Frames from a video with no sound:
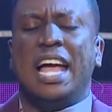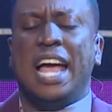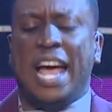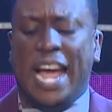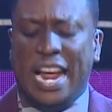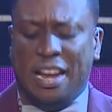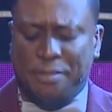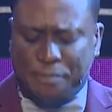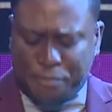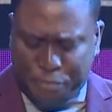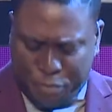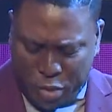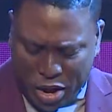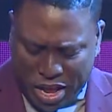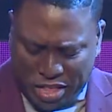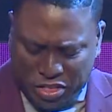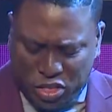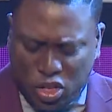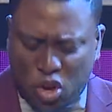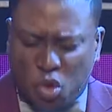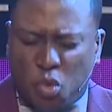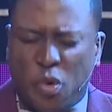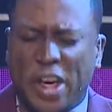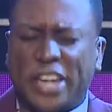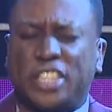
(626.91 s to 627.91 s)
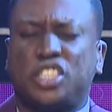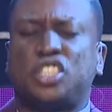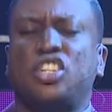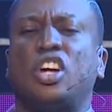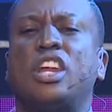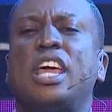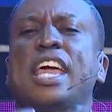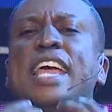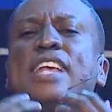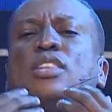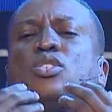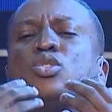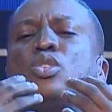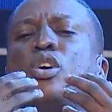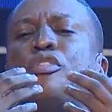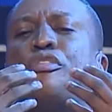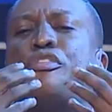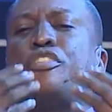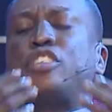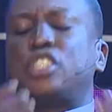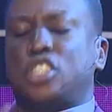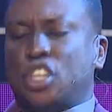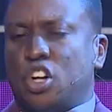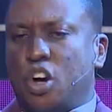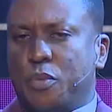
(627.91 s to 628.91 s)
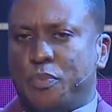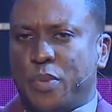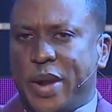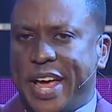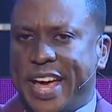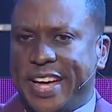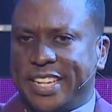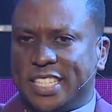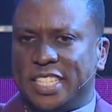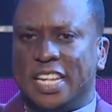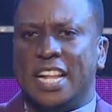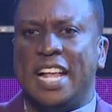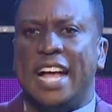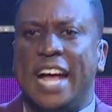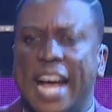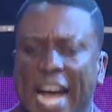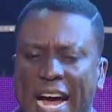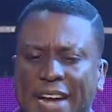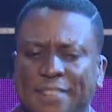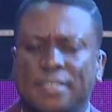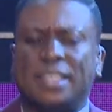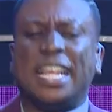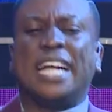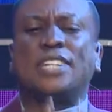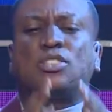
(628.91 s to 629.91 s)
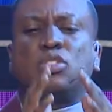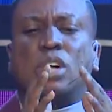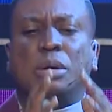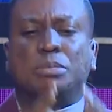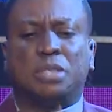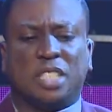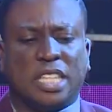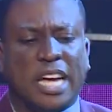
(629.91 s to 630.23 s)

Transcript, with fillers: and bring direction into a physical place? And that's what I'm